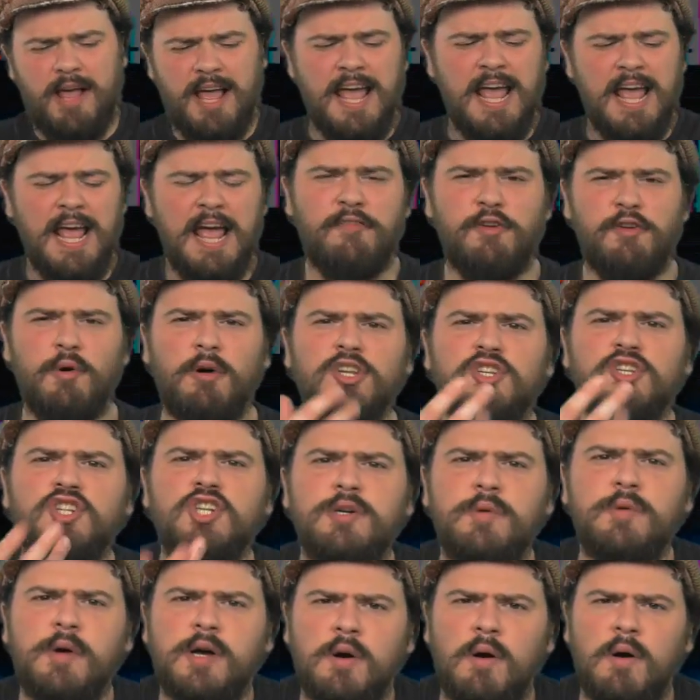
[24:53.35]
If you want
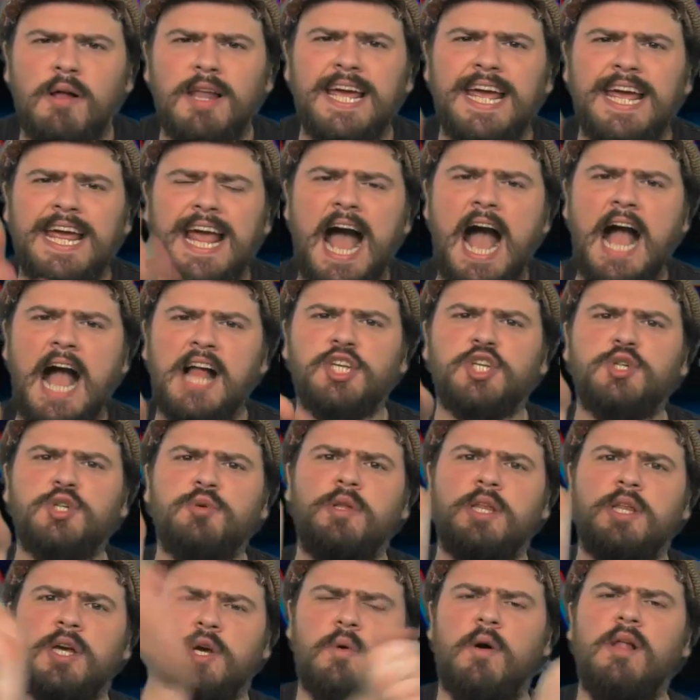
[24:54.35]
true equality,
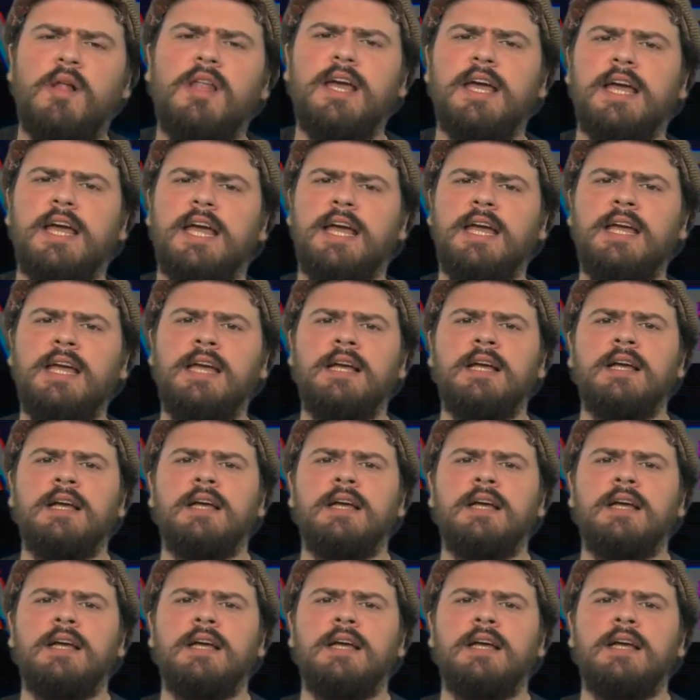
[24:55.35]
actual equality,